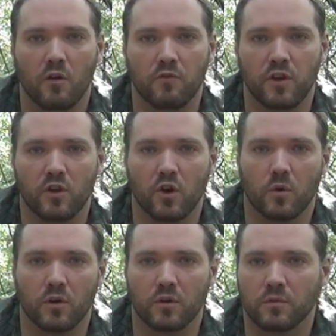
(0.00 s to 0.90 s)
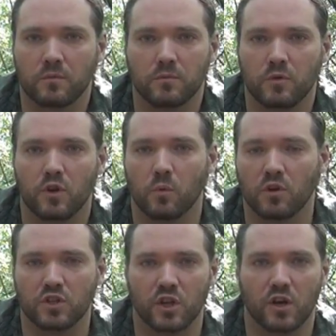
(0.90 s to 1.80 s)
video or you know
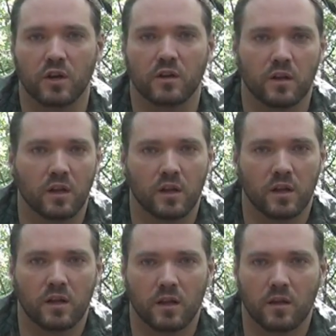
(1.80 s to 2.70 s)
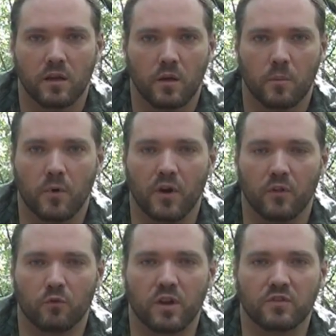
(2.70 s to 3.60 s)
want to share it. But
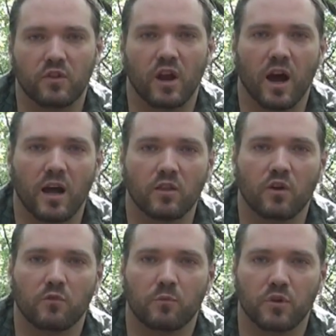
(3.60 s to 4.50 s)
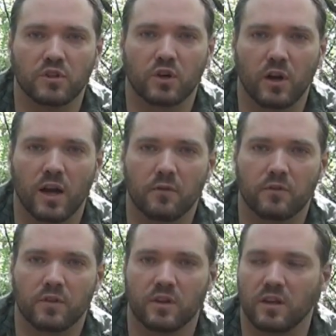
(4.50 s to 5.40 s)
the reason that I love
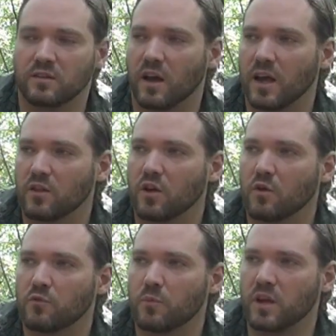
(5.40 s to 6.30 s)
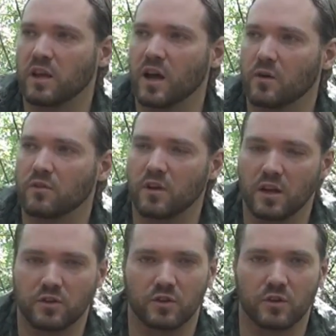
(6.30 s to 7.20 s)
bushcraft is I love being out in
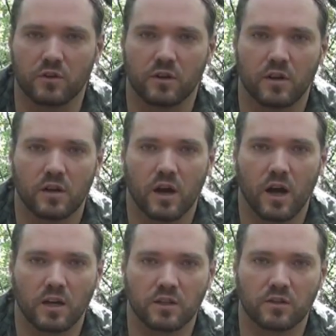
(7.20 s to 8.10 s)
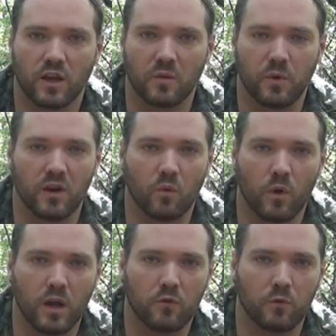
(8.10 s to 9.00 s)
nature. I just like being
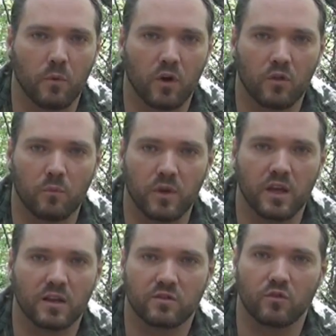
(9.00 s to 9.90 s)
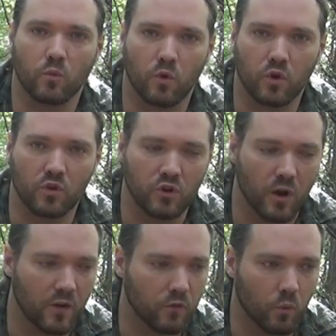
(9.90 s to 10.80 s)
away from all the BS in the world. You don't
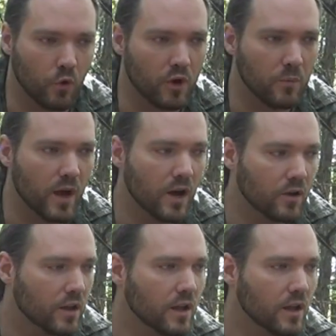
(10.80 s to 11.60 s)
have to worry about